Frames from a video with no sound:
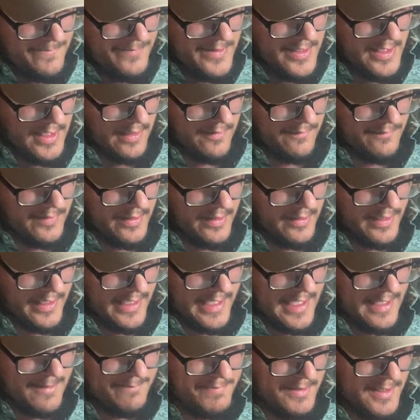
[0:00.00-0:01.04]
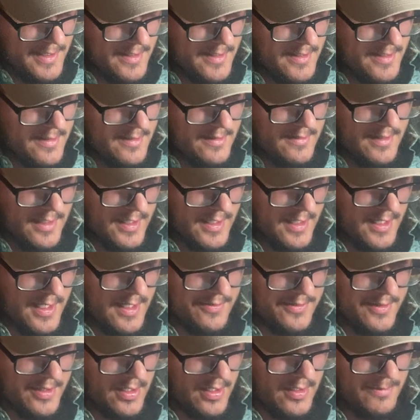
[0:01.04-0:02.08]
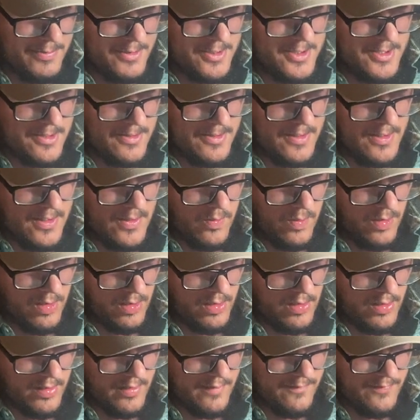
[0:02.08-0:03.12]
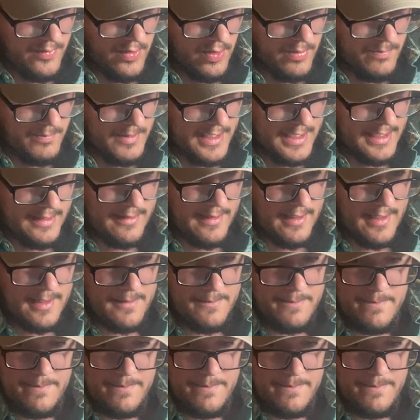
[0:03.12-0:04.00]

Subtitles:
And I'm very happy that I got the opportunity to work on a farm like that.